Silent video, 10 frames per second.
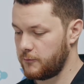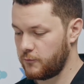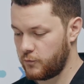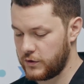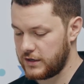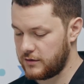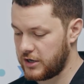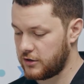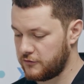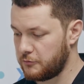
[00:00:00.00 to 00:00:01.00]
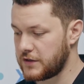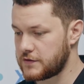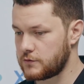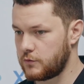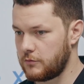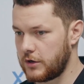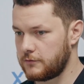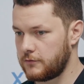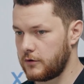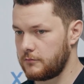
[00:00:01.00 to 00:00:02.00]
within a matter of months we went
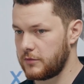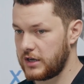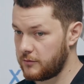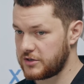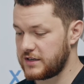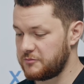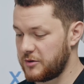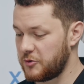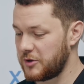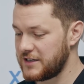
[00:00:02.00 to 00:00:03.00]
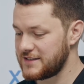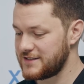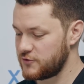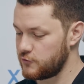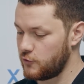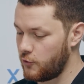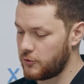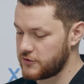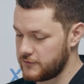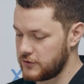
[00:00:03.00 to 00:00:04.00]
from being able to send people places to
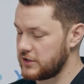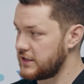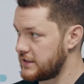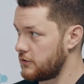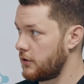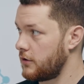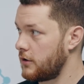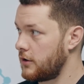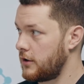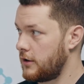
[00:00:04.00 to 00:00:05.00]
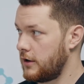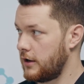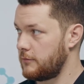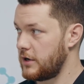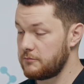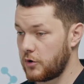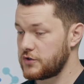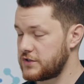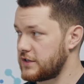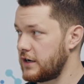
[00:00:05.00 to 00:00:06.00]
almost virtually zero in
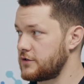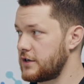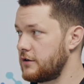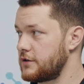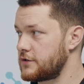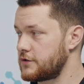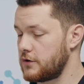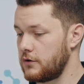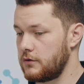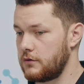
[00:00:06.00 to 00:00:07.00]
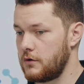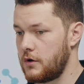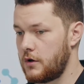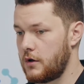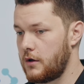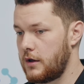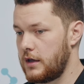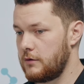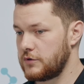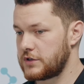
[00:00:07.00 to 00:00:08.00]
most sales areas. So
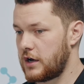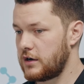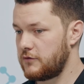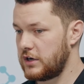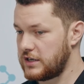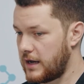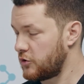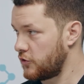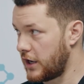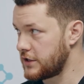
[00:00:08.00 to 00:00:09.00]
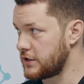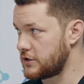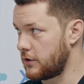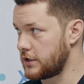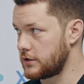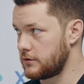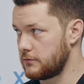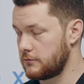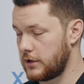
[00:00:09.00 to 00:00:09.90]
it was kind of an adapt or die situation